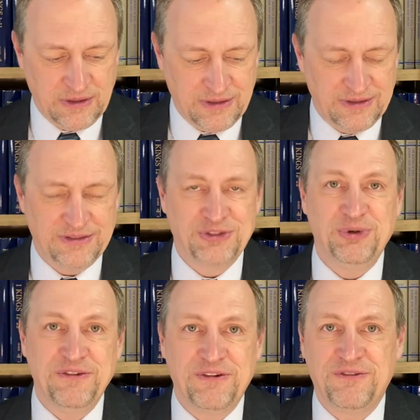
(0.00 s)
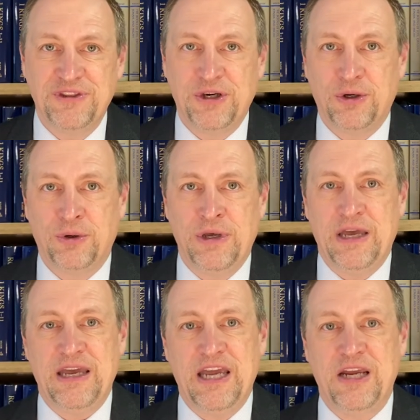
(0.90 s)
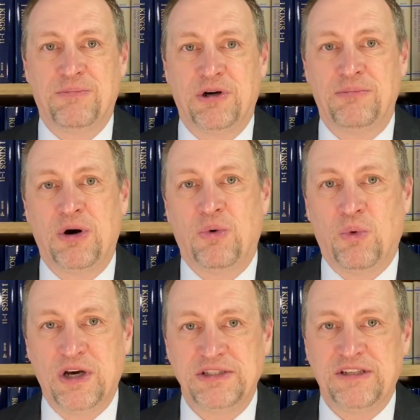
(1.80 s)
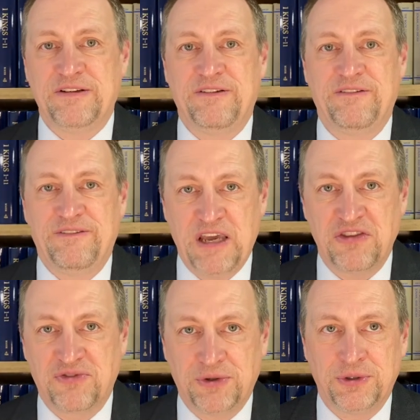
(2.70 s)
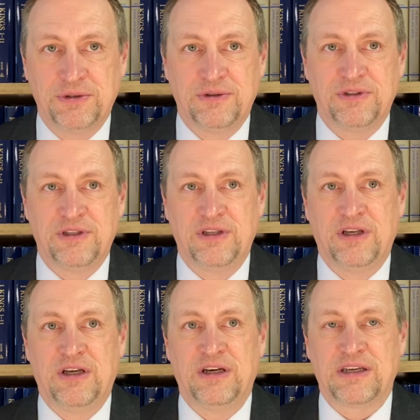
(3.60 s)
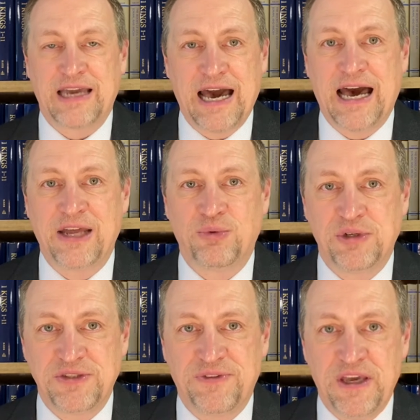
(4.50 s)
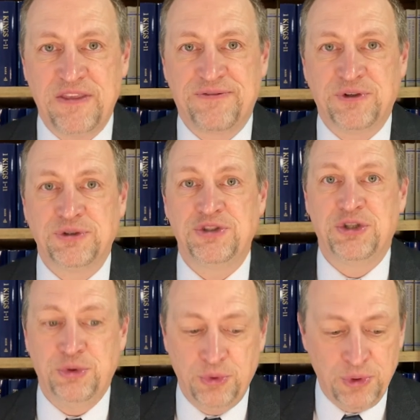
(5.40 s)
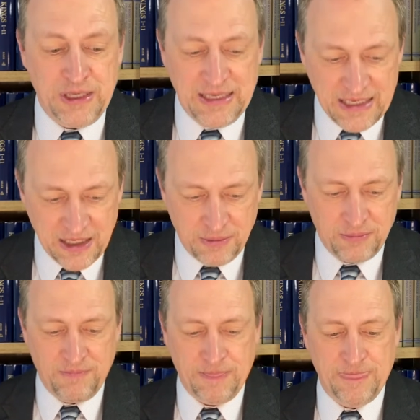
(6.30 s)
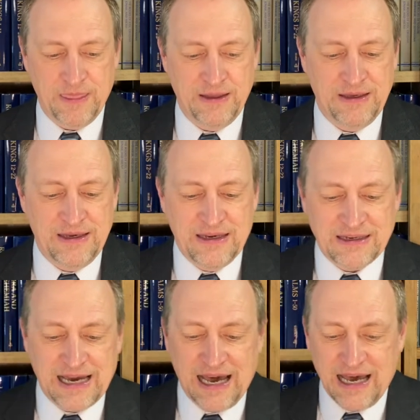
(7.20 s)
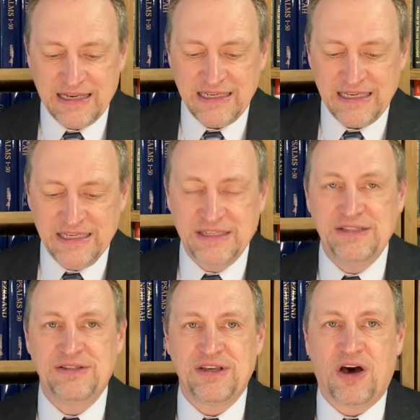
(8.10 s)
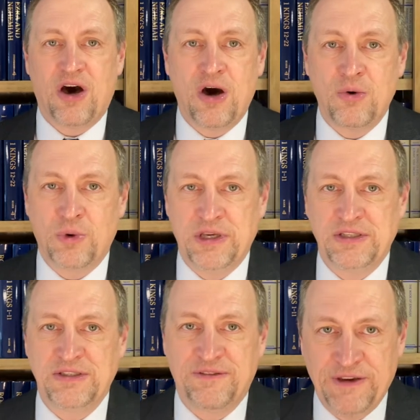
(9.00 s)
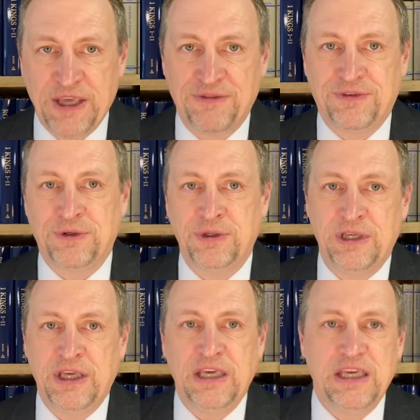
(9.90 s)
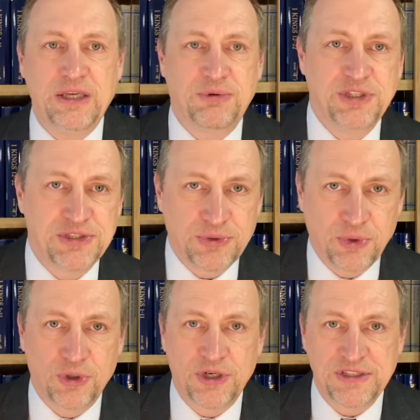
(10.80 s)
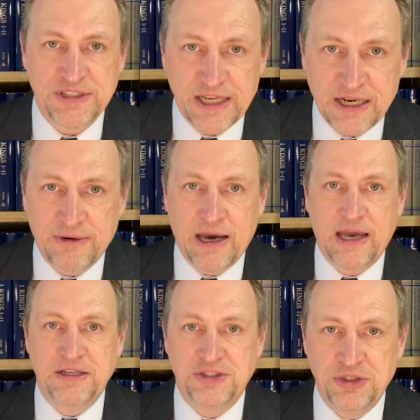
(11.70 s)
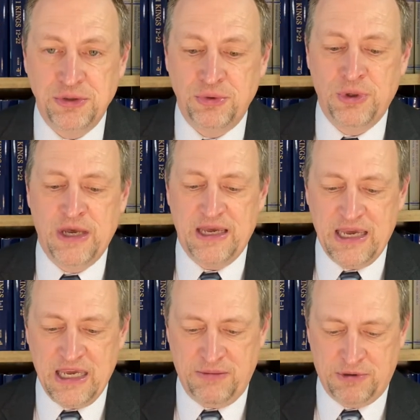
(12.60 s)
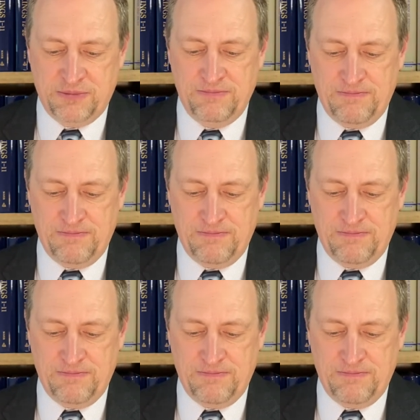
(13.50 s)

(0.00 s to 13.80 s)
So even though Abram wasn't faithful, God was faithful to him. God is always faithful. He restored Sarai to Abram.